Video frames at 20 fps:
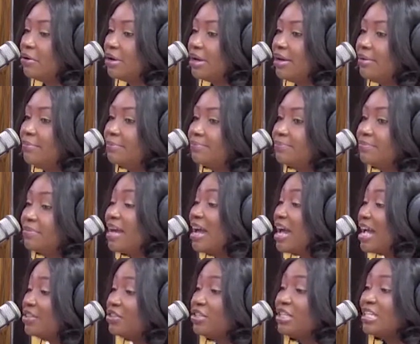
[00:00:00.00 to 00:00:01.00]
Okay.
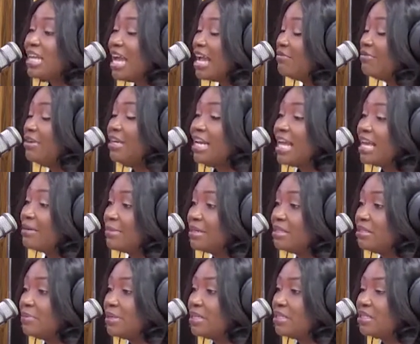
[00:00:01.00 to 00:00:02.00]
That actually, I really like
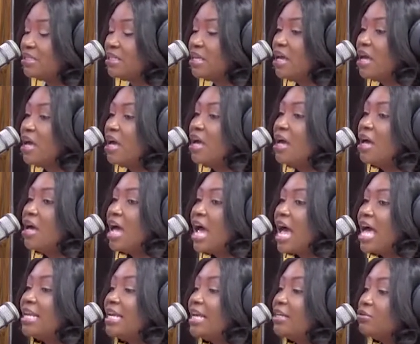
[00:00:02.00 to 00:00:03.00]
my space
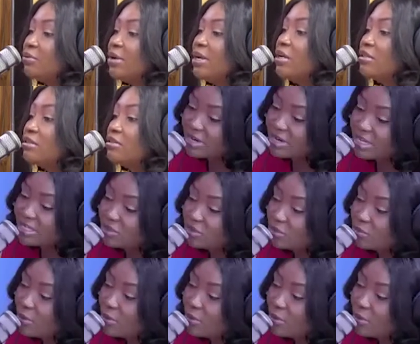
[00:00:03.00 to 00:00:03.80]
and I do a of writing.